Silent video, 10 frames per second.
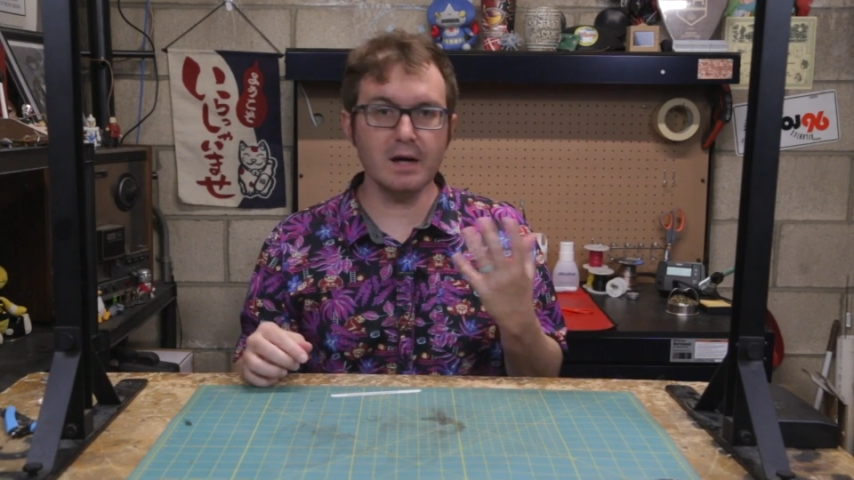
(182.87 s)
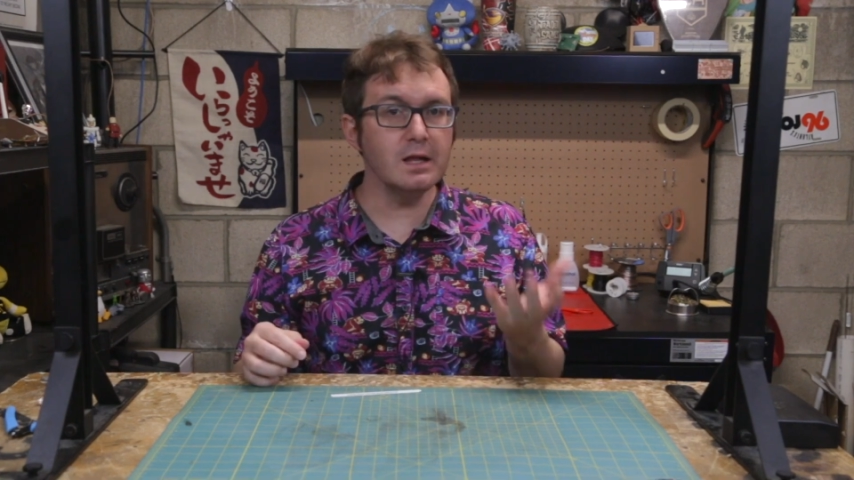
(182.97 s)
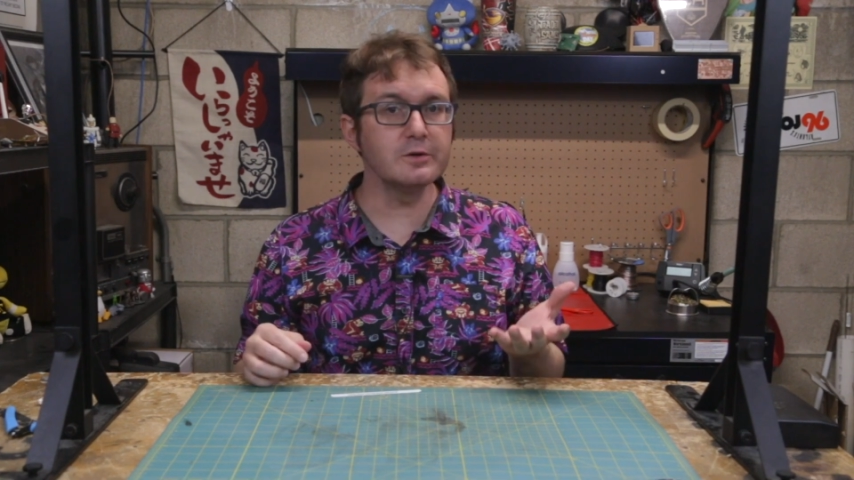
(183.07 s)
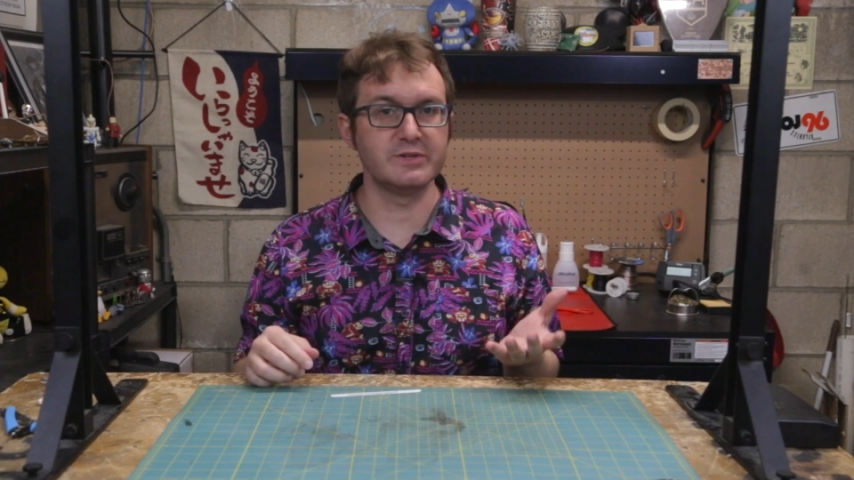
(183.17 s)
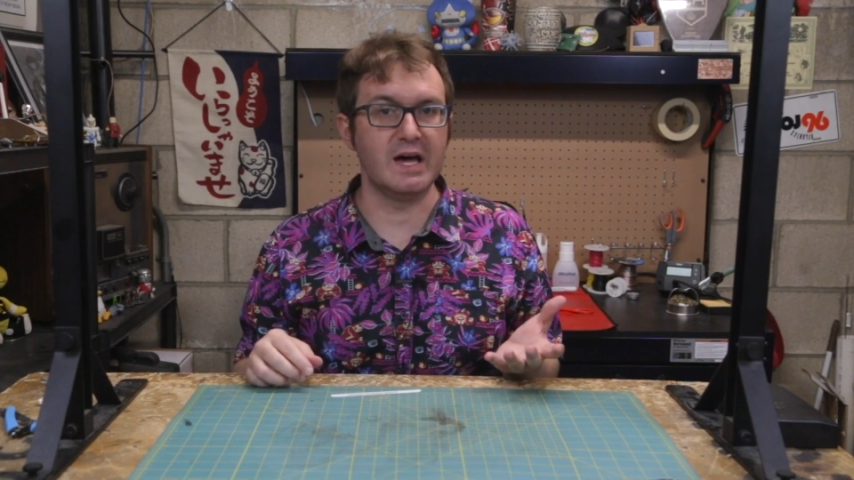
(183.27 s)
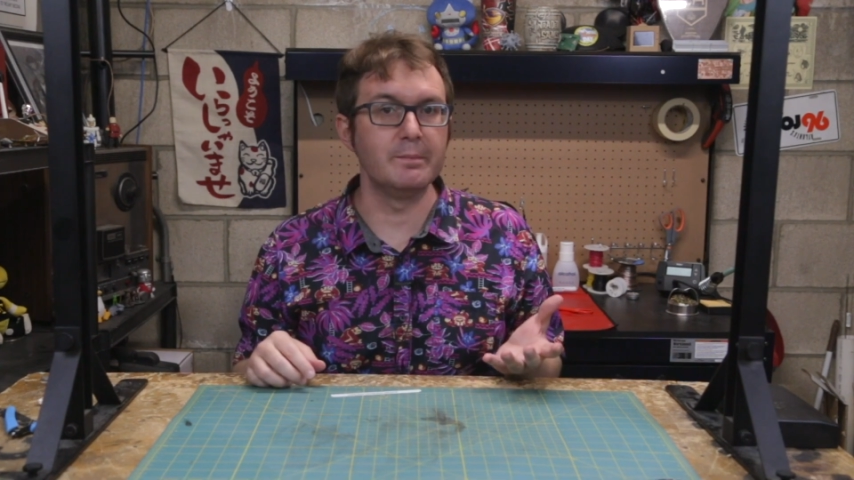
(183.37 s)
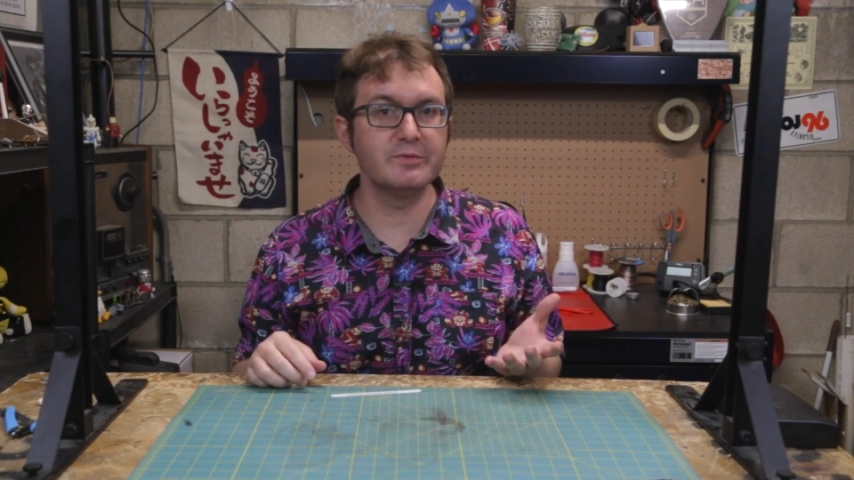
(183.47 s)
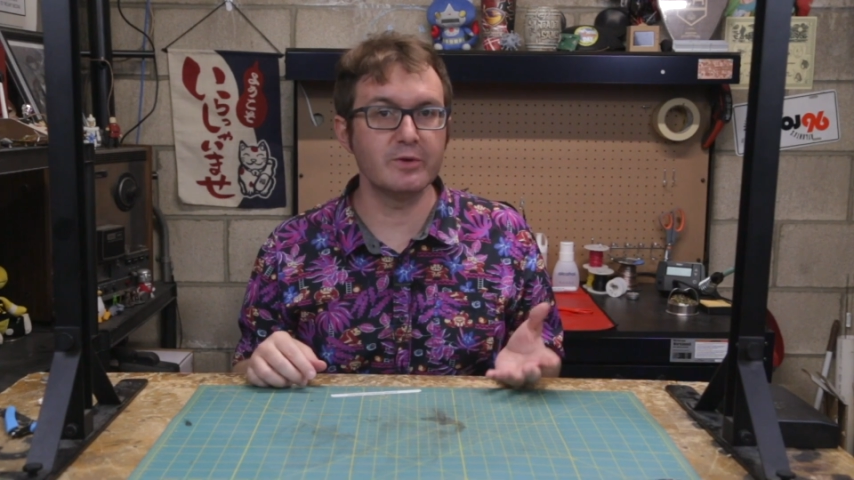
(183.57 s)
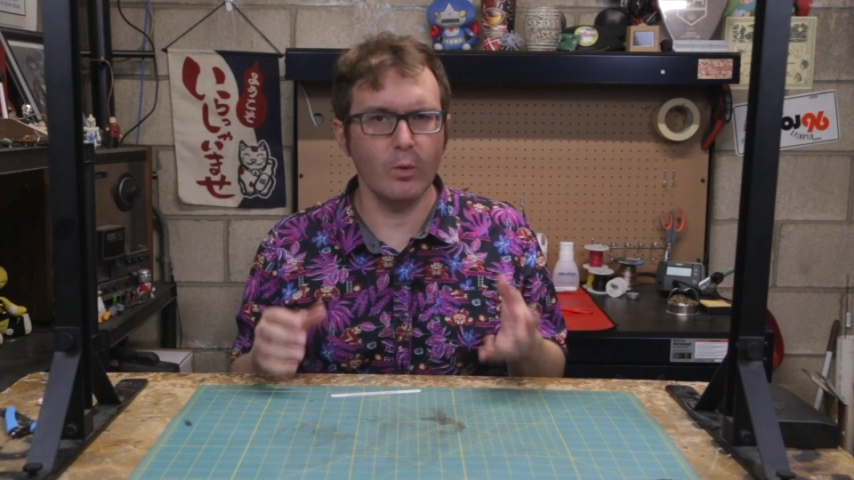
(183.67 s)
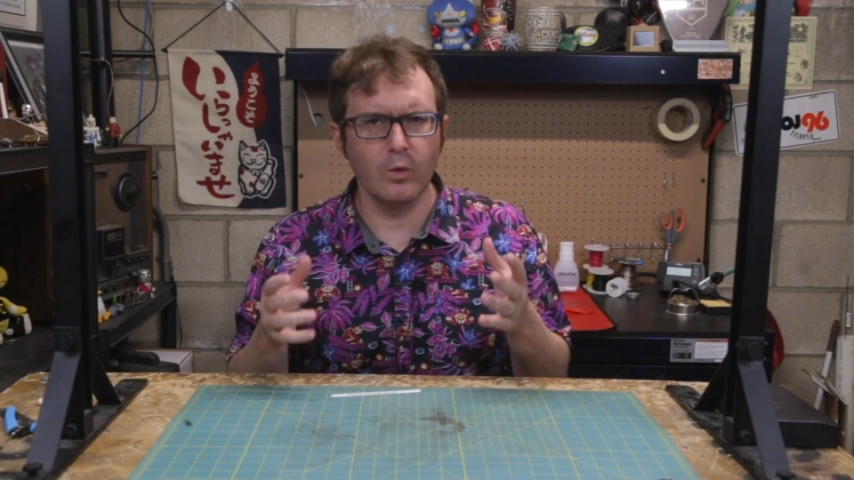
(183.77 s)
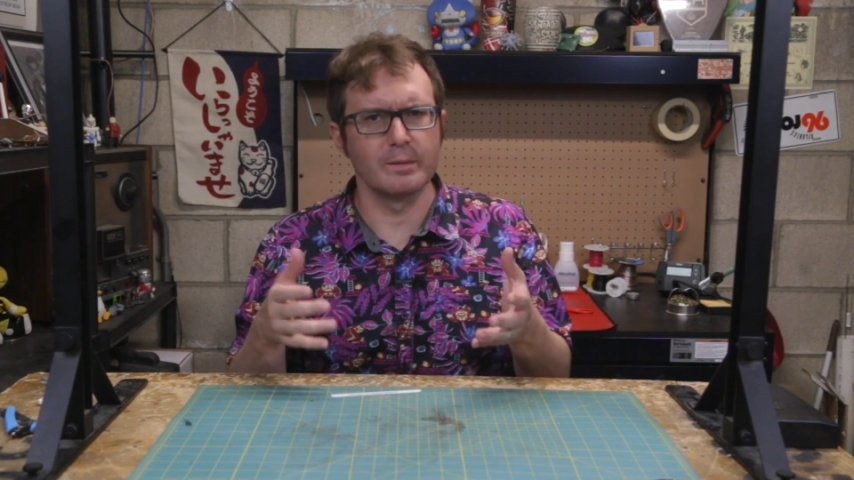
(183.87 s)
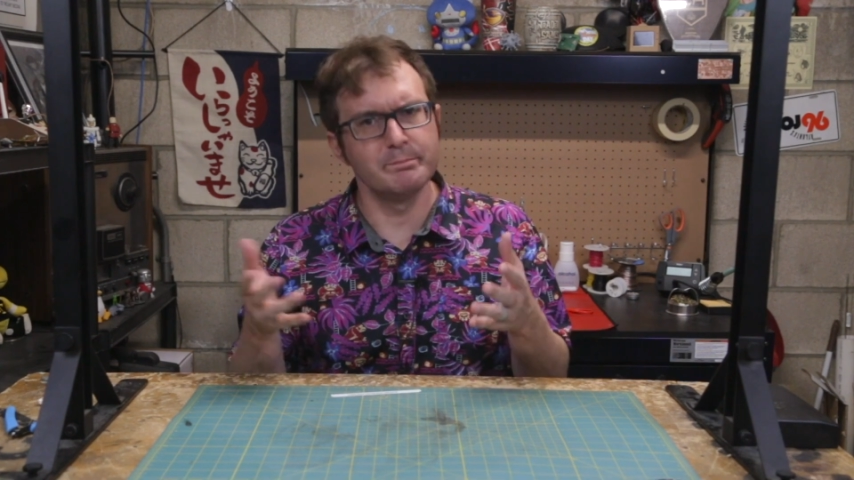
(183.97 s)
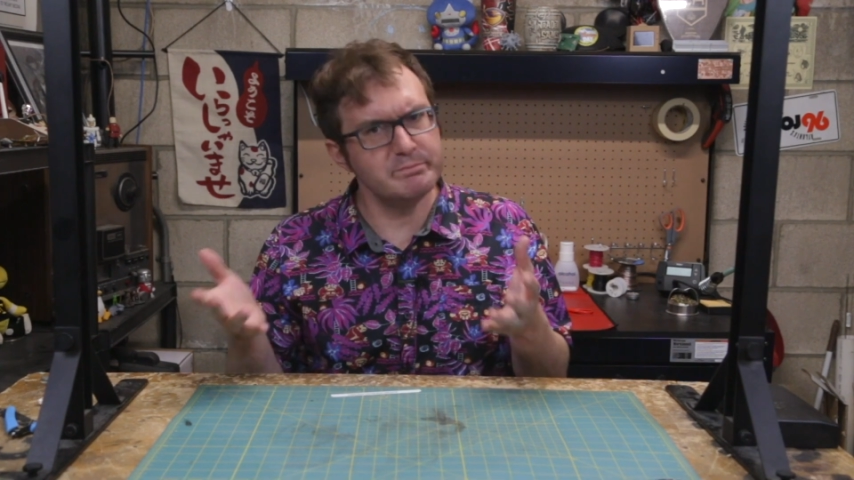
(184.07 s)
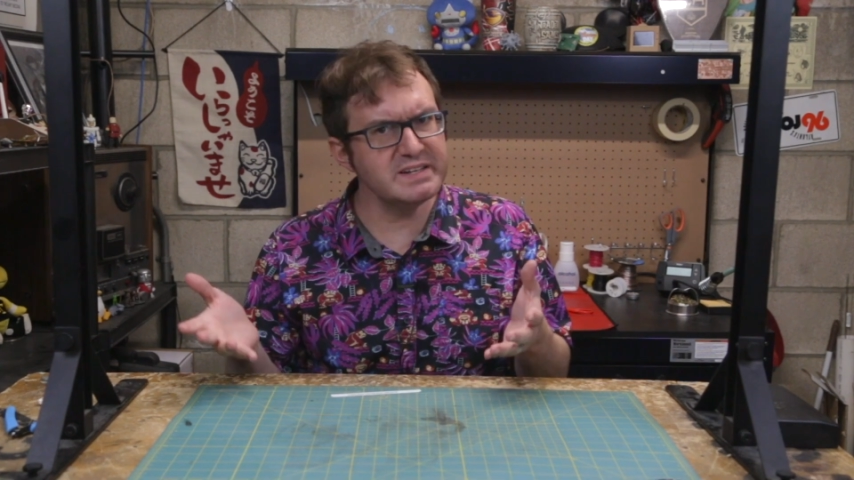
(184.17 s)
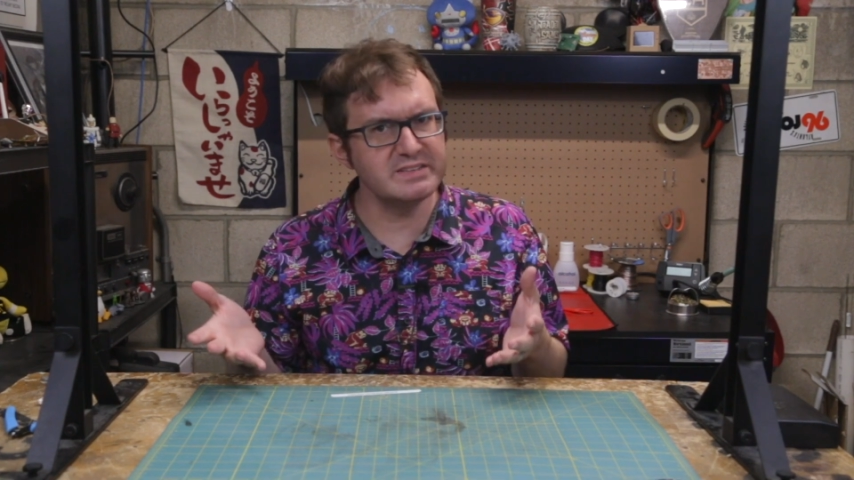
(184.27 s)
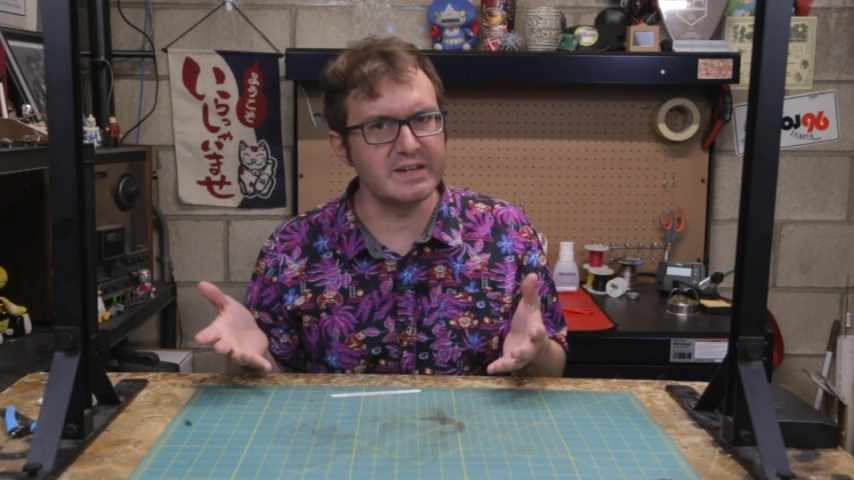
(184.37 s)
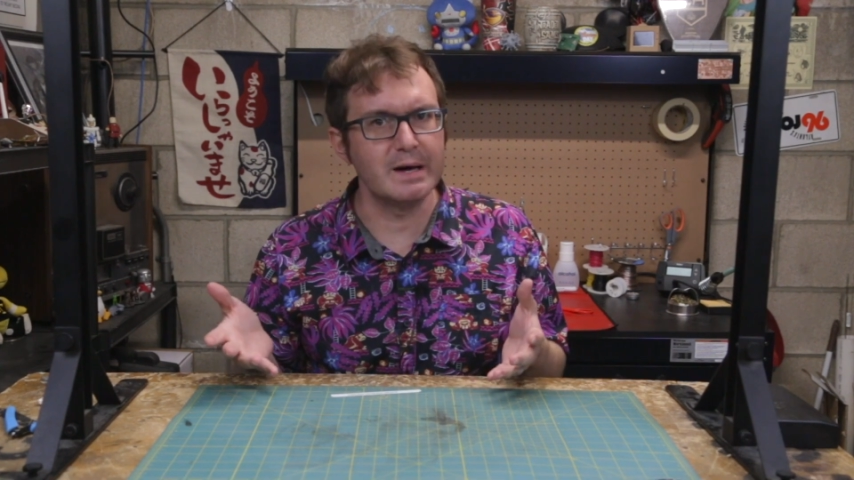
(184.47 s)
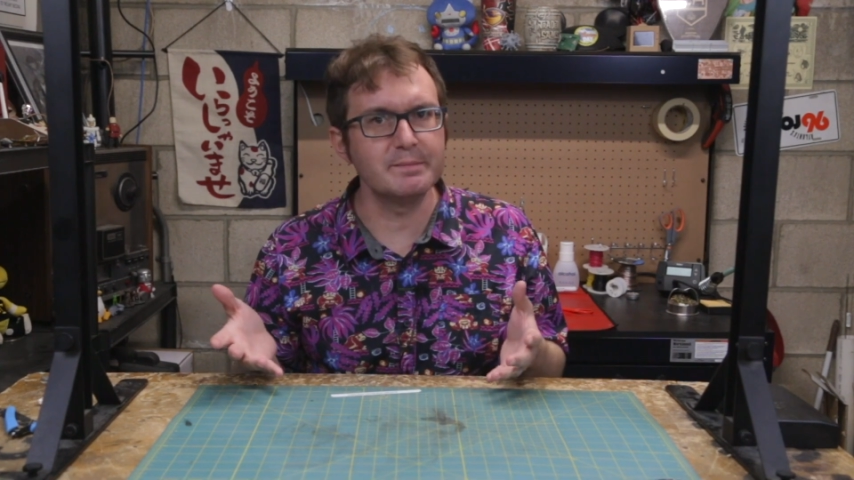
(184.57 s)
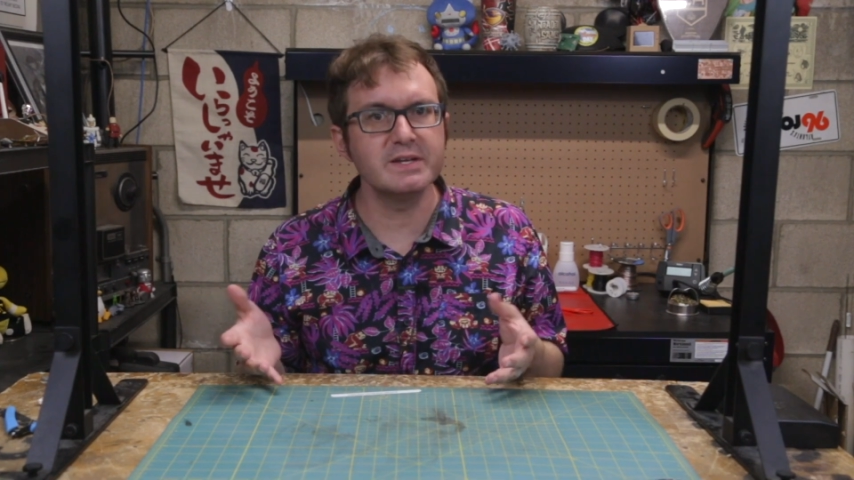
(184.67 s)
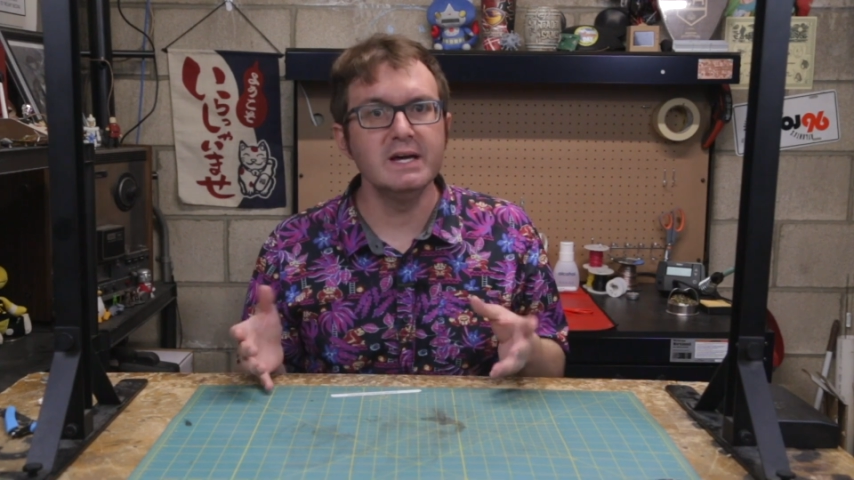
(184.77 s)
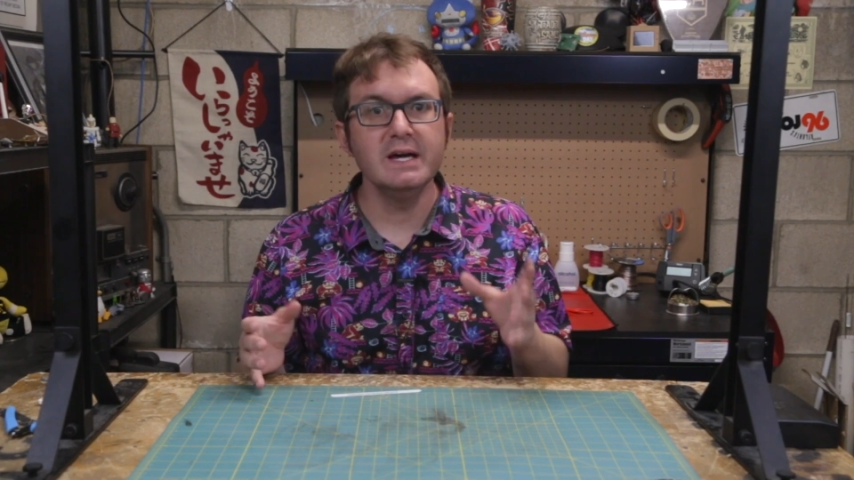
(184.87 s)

Color depth, or bit depth,